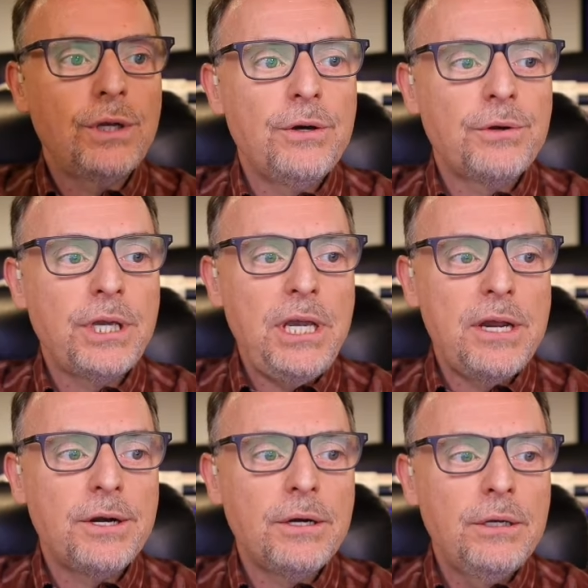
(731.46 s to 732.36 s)
we go
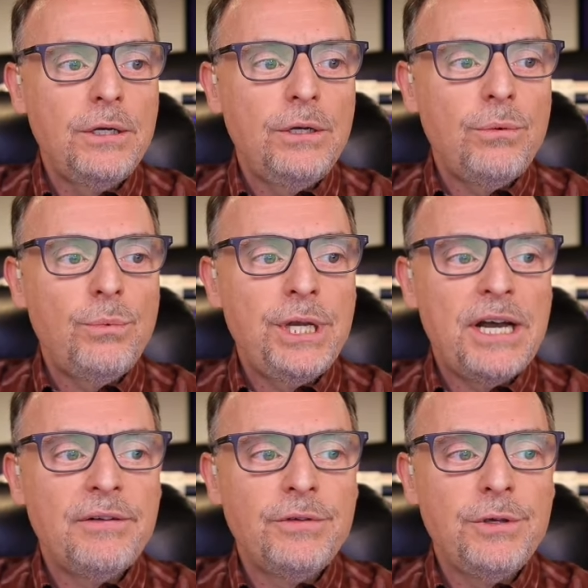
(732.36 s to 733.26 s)
here, we
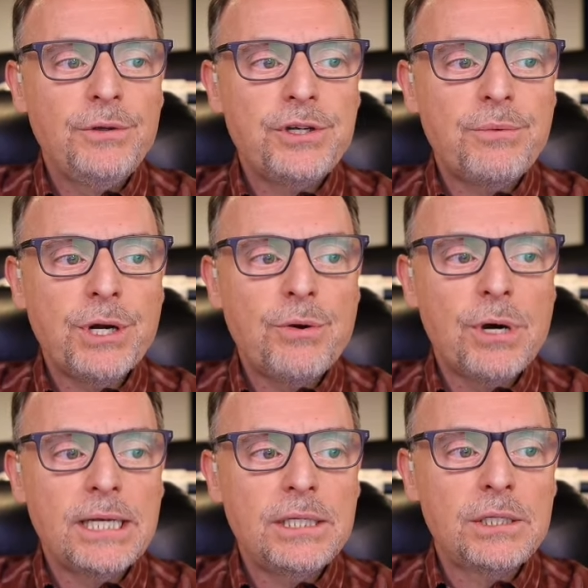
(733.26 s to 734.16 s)
have user
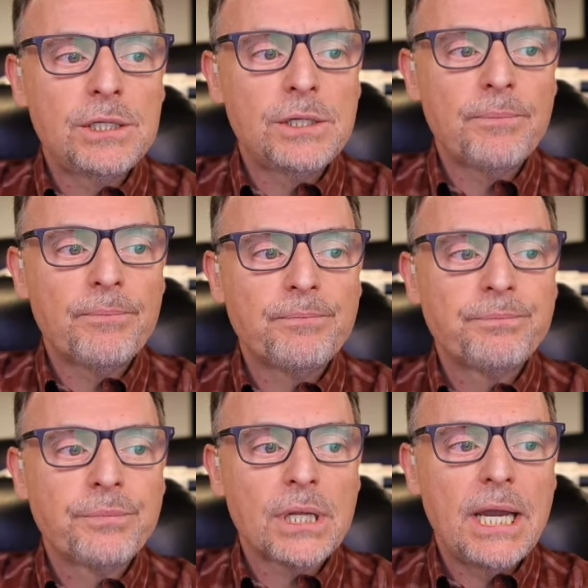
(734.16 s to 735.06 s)
requests,
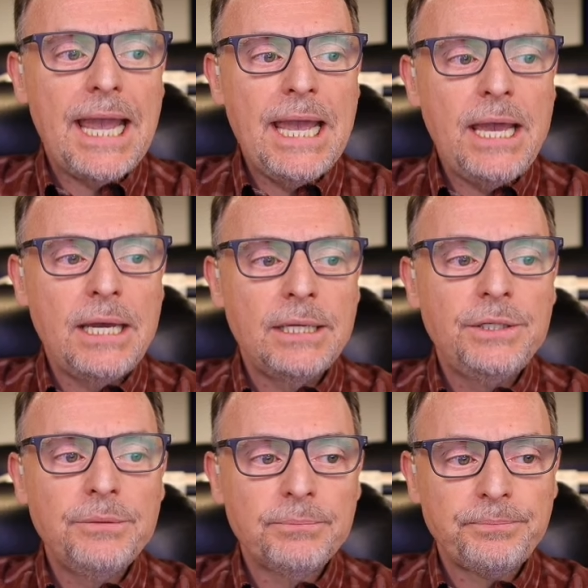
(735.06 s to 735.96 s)

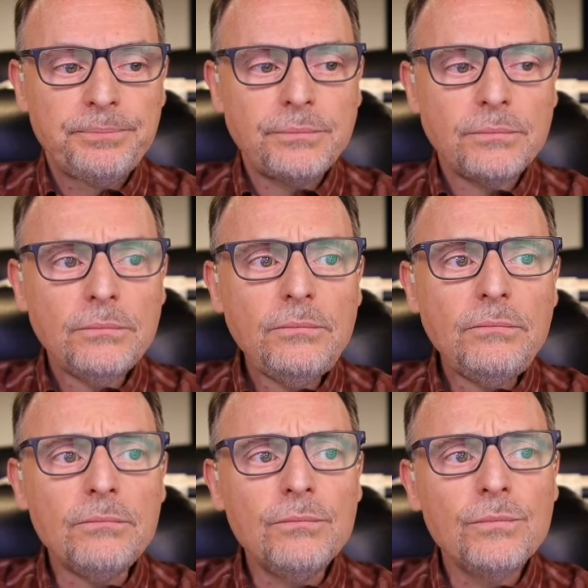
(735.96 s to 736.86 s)
and
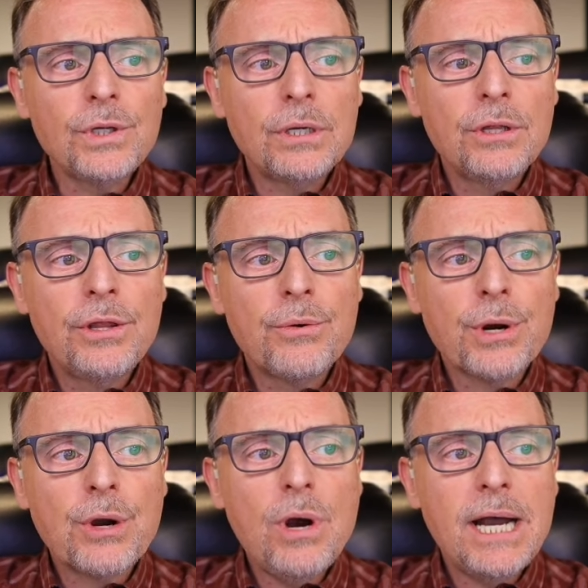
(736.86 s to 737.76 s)
the
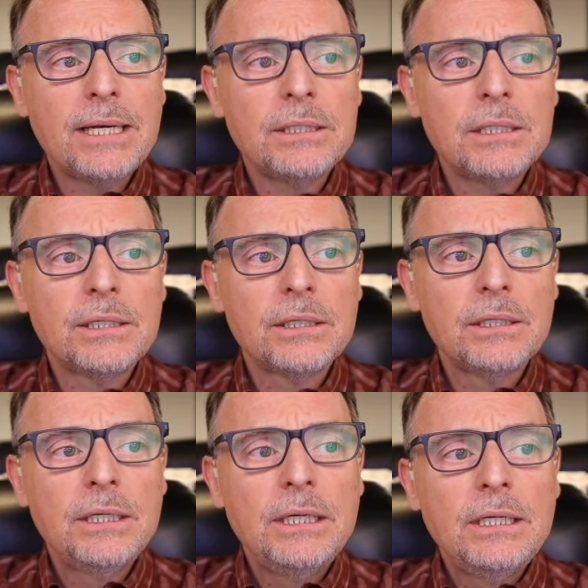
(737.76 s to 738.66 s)
request
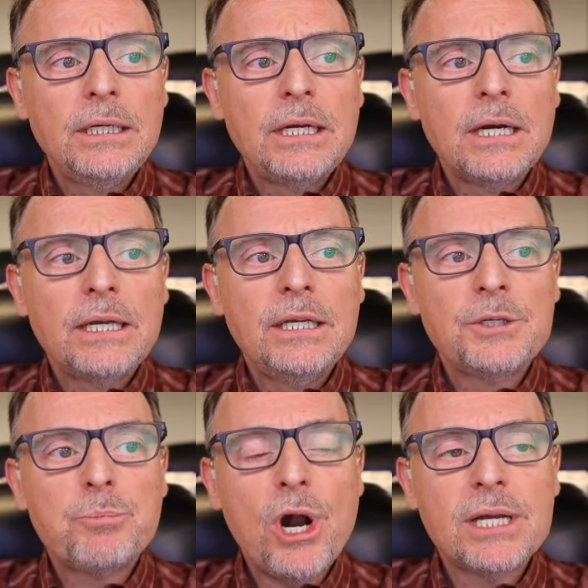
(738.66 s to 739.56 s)
is
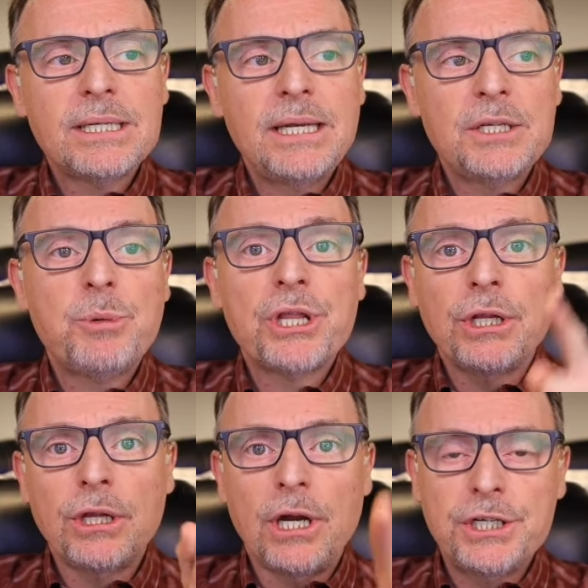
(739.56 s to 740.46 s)
processed by the
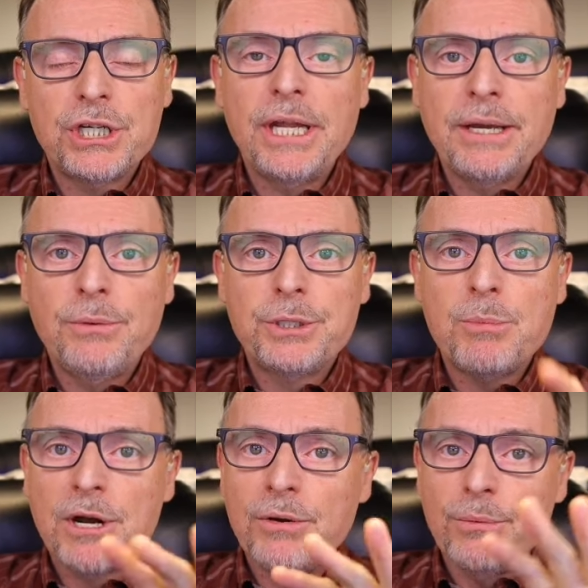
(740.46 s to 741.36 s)
large language
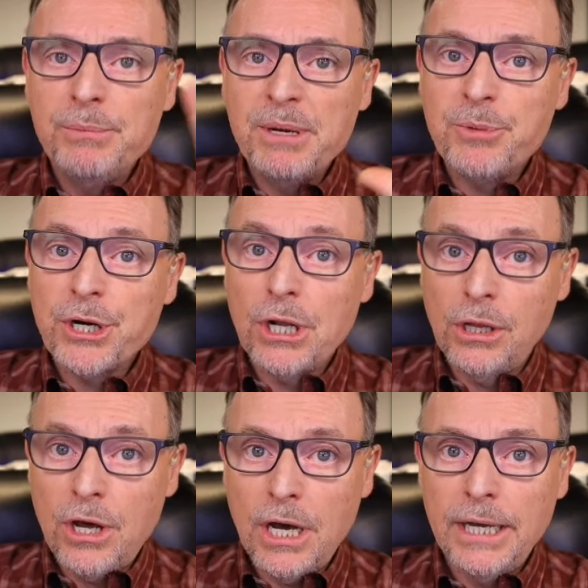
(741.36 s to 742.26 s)
model. Remember
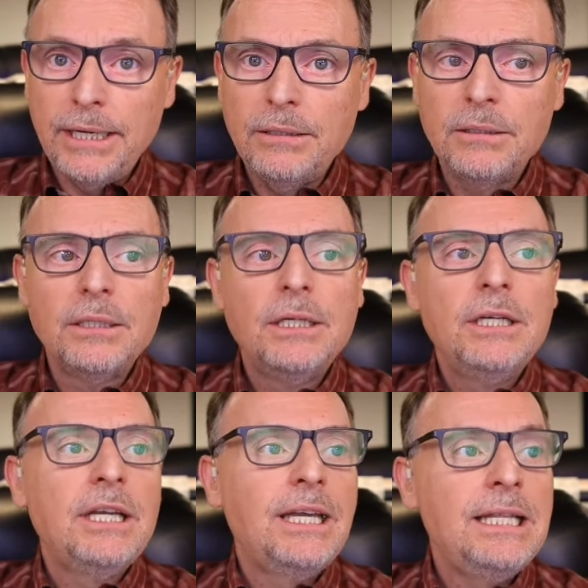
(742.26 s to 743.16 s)
Claude.
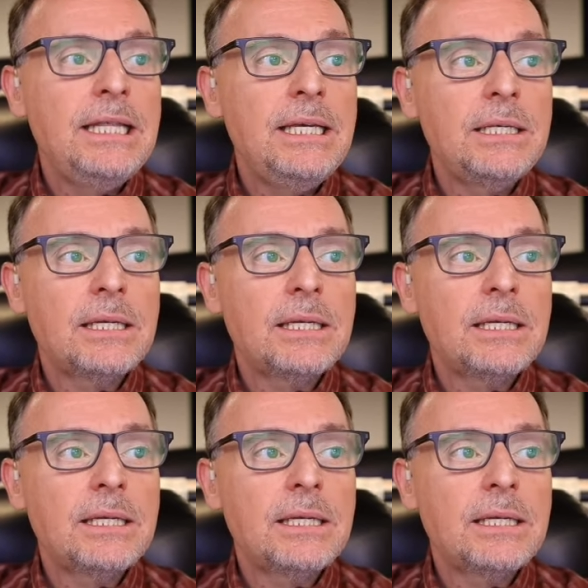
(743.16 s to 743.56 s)
In this